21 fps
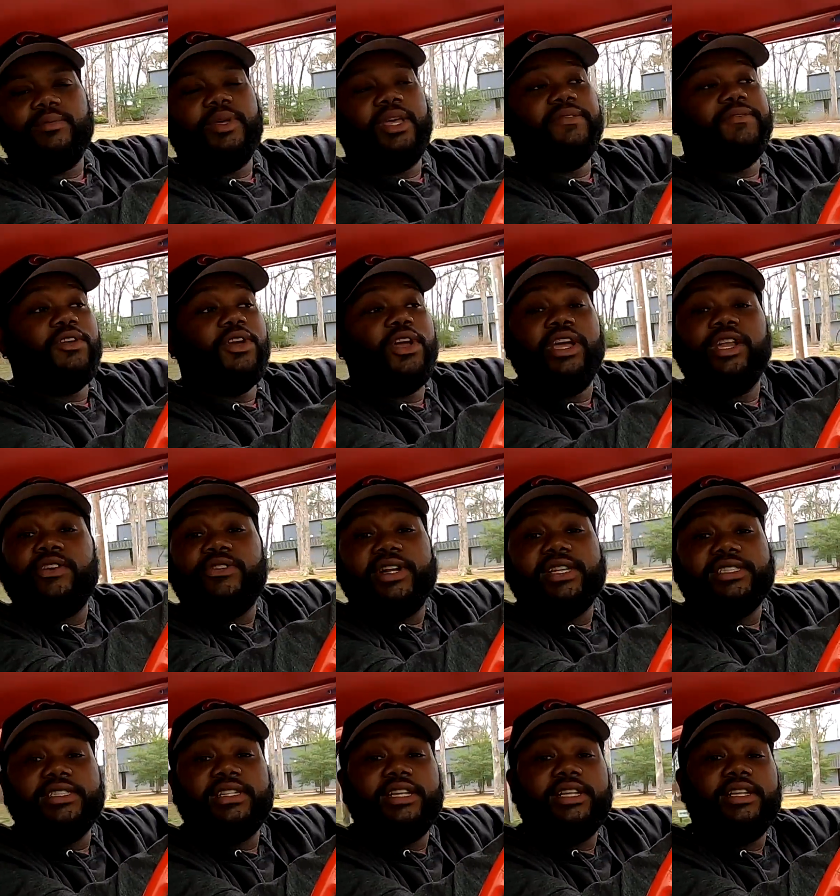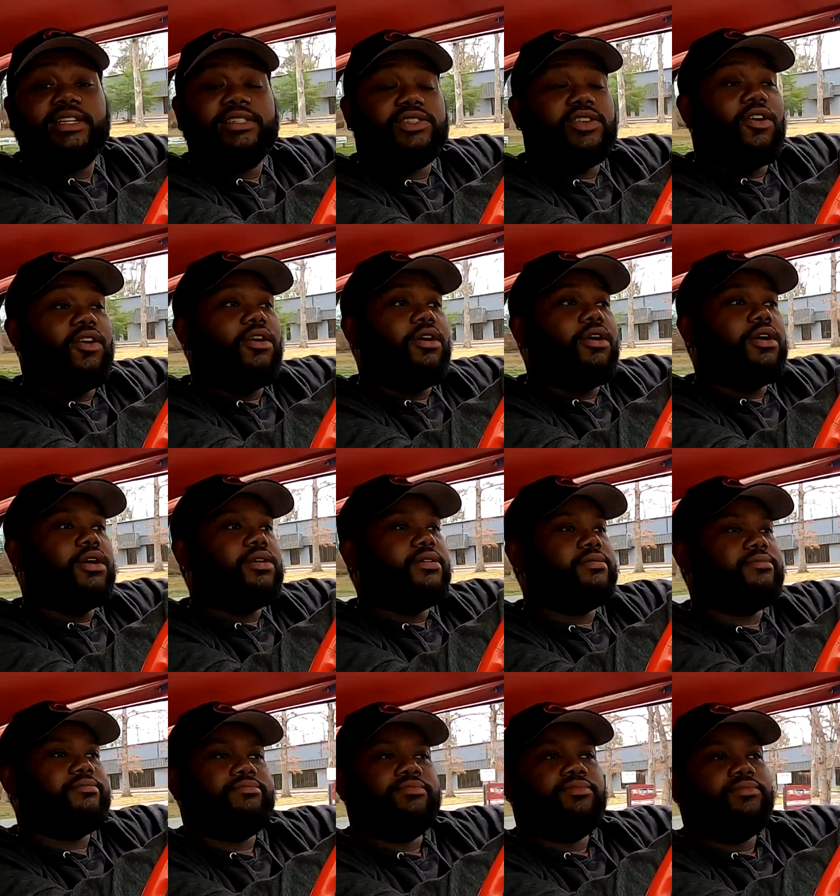if you're interested in this car,
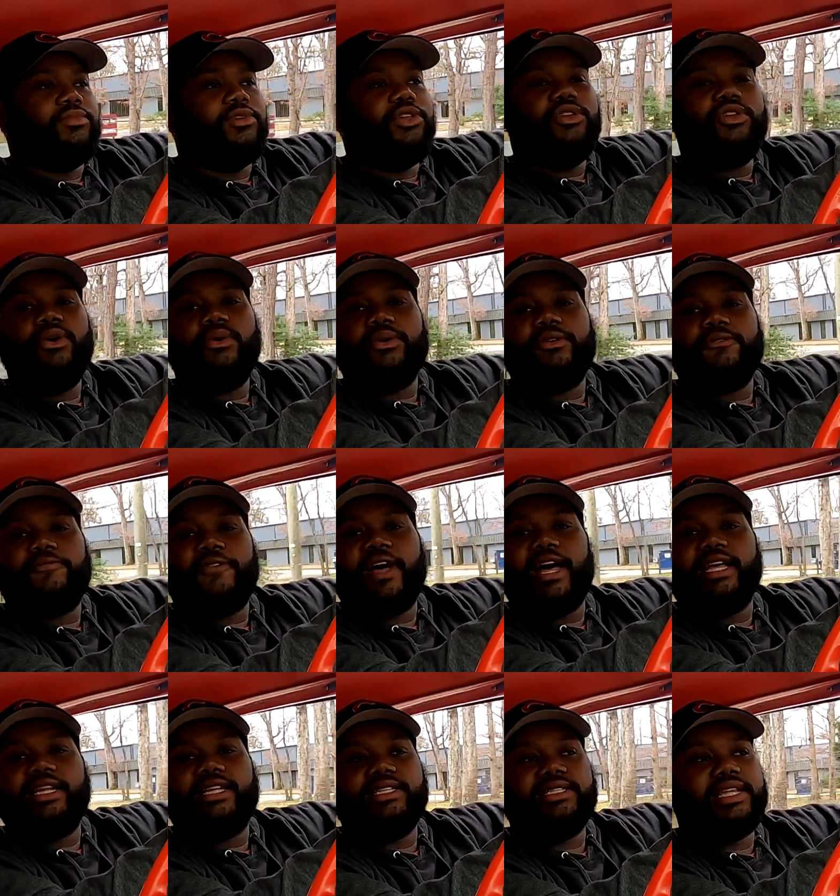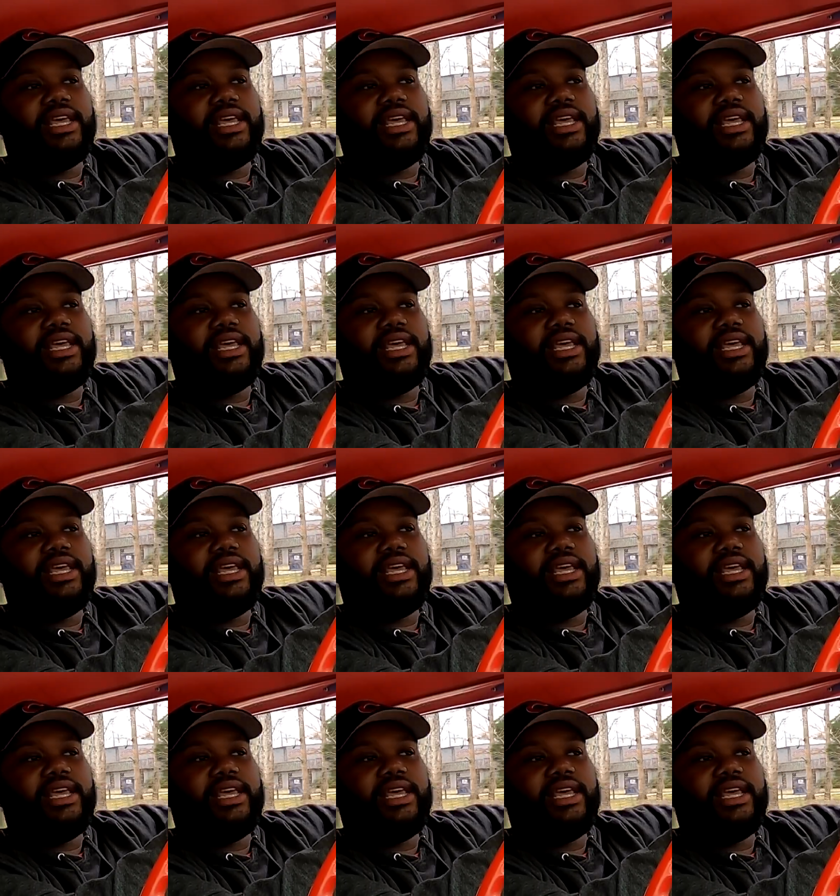you know where to find it.